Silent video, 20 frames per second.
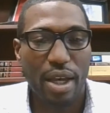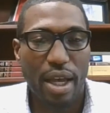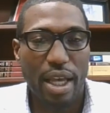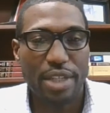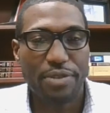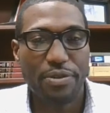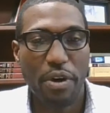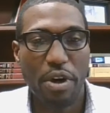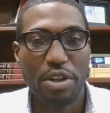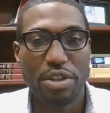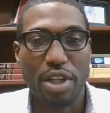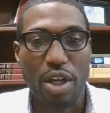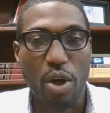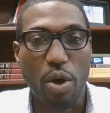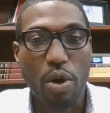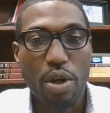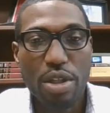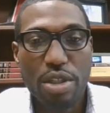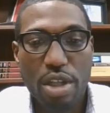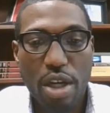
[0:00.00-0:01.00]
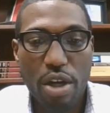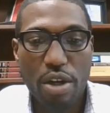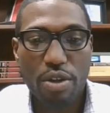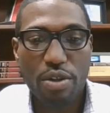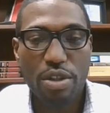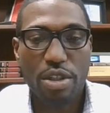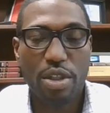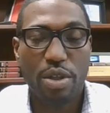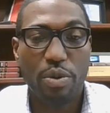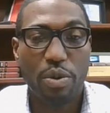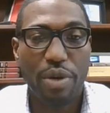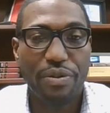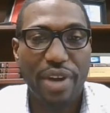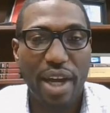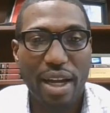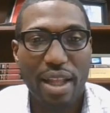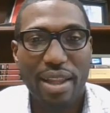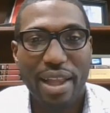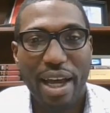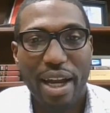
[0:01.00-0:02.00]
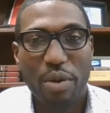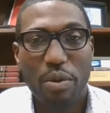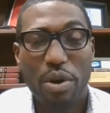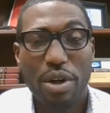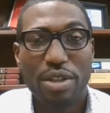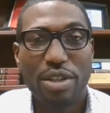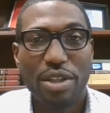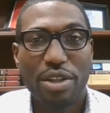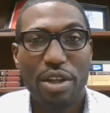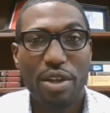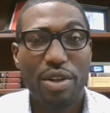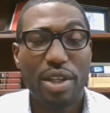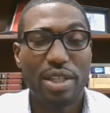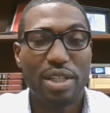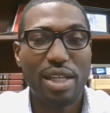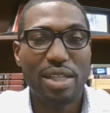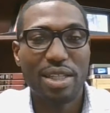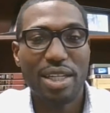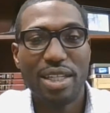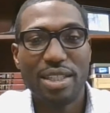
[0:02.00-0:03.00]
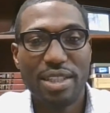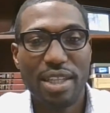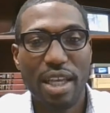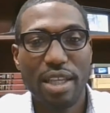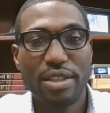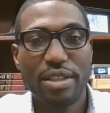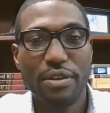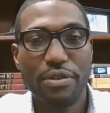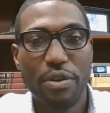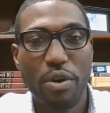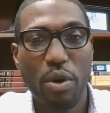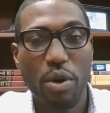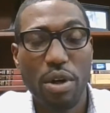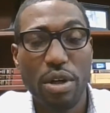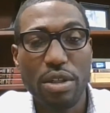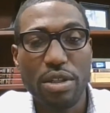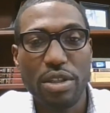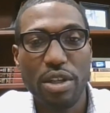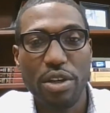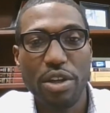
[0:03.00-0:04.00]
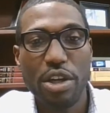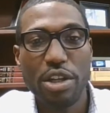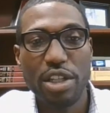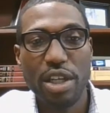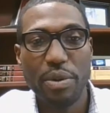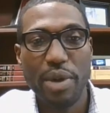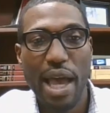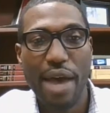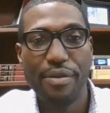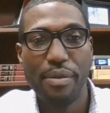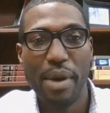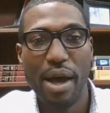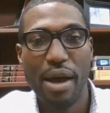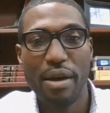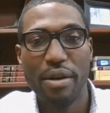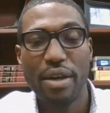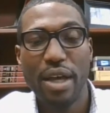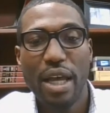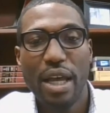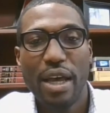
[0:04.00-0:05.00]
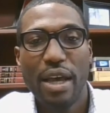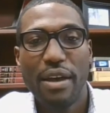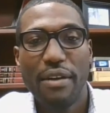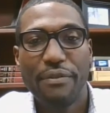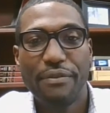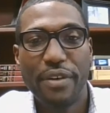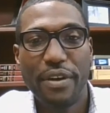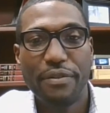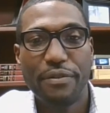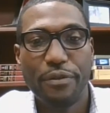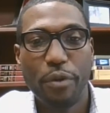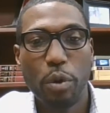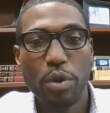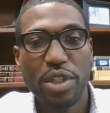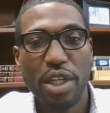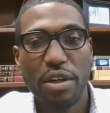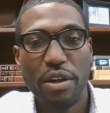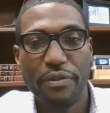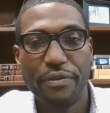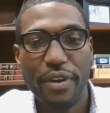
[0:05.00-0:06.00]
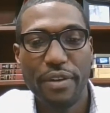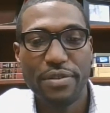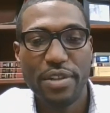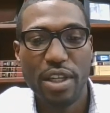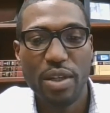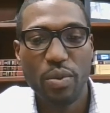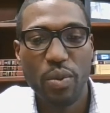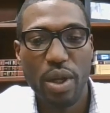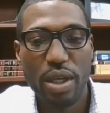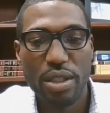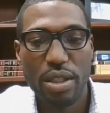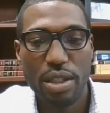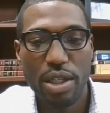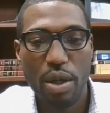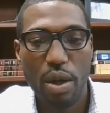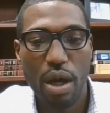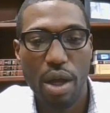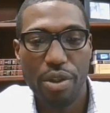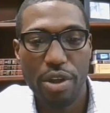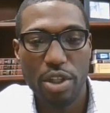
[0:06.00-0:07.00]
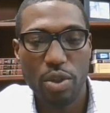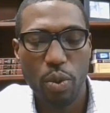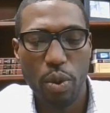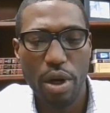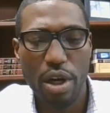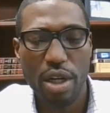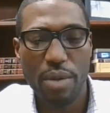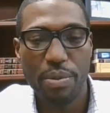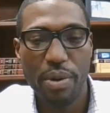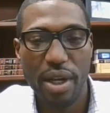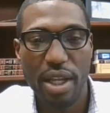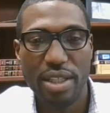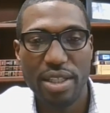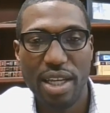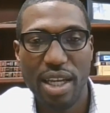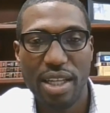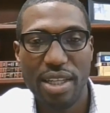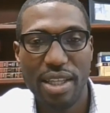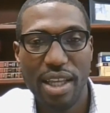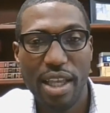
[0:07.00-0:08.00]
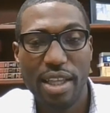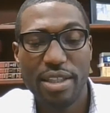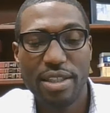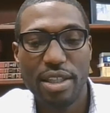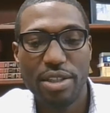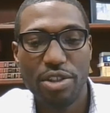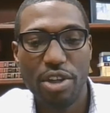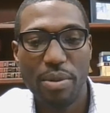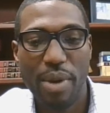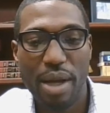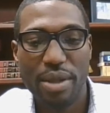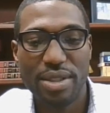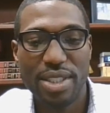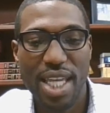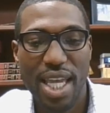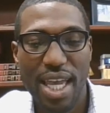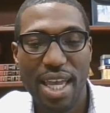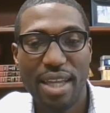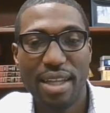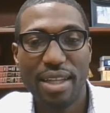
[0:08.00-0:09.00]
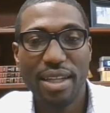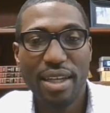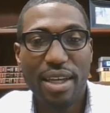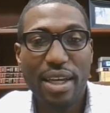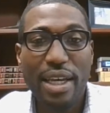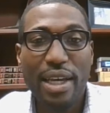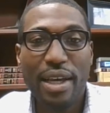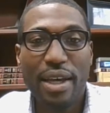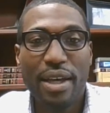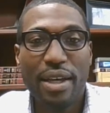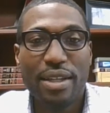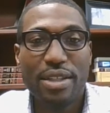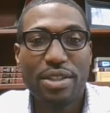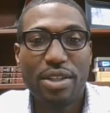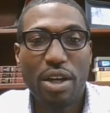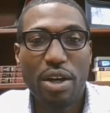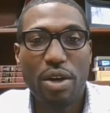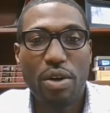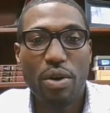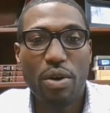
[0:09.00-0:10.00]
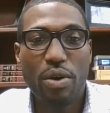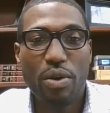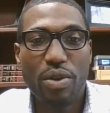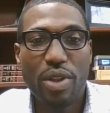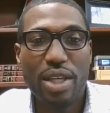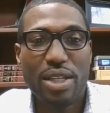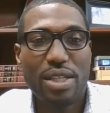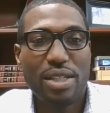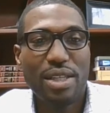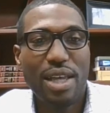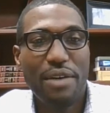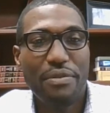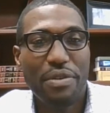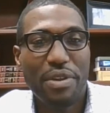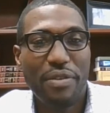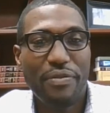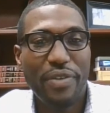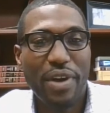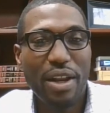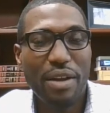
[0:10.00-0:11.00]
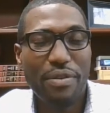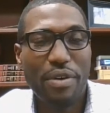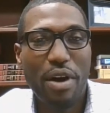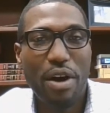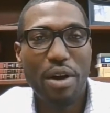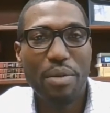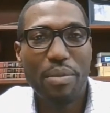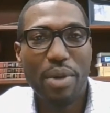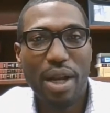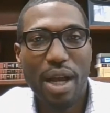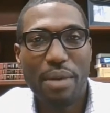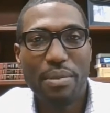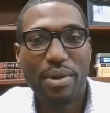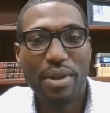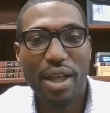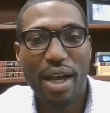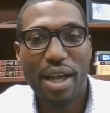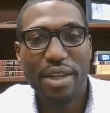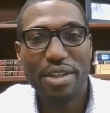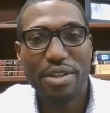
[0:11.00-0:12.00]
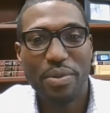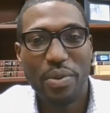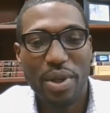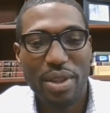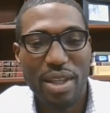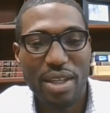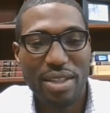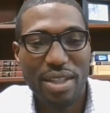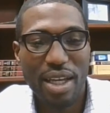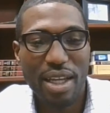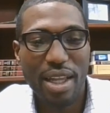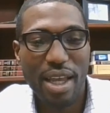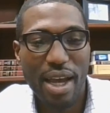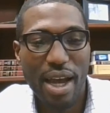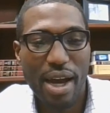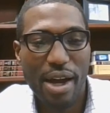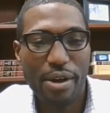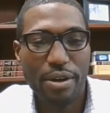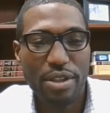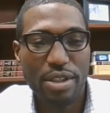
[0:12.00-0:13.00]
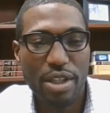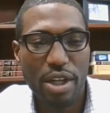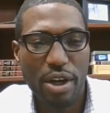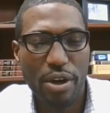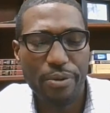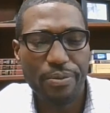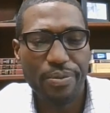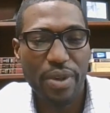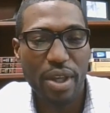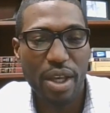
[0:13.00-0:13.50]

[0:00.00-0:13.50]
as far as the course goes, we've got a lot of work to do. This is an intensive course, so usually we have about 14 or 15 weeks to do all this work, but it's condensed into about 10. So this is not for the faint of heart, but I'm glad you're with us anyhow. So